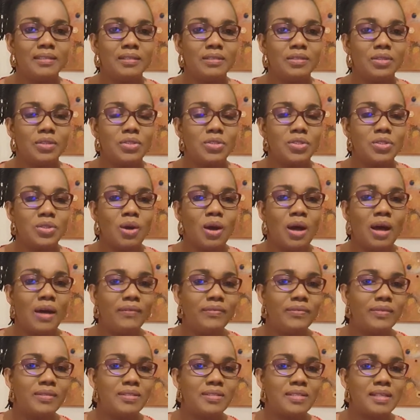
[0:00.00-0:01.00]
does not
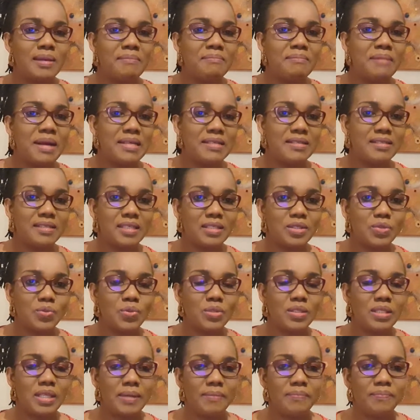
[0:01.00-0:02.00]
have the same mindset
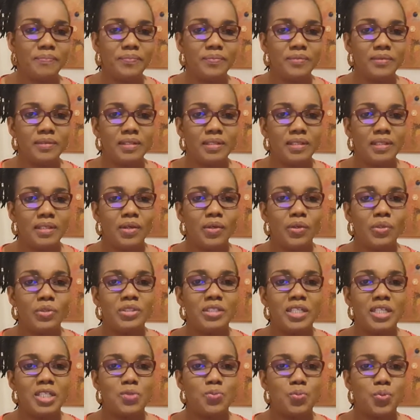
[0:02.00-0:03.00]
with them, or
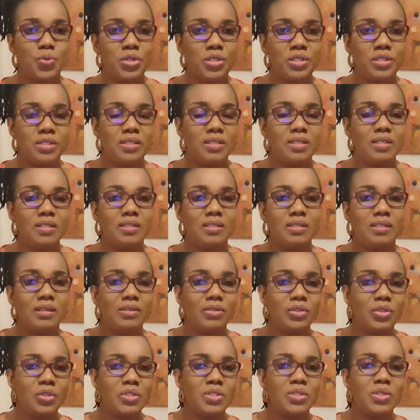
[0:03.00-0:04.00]
their spirit
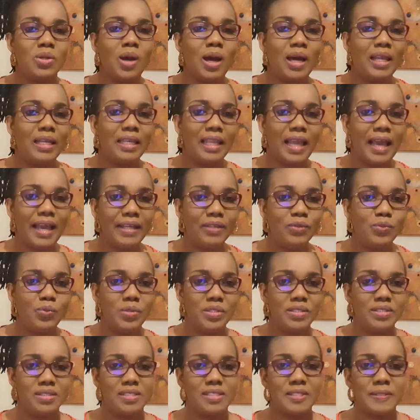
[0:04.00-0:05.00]
does not align
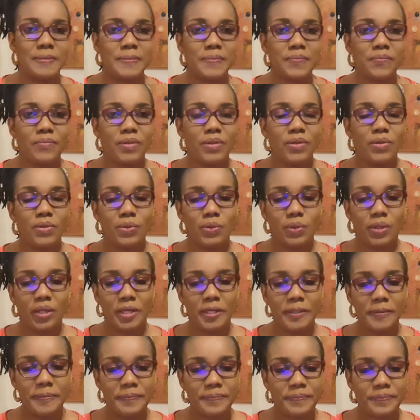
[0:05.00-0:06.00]
with. Okay.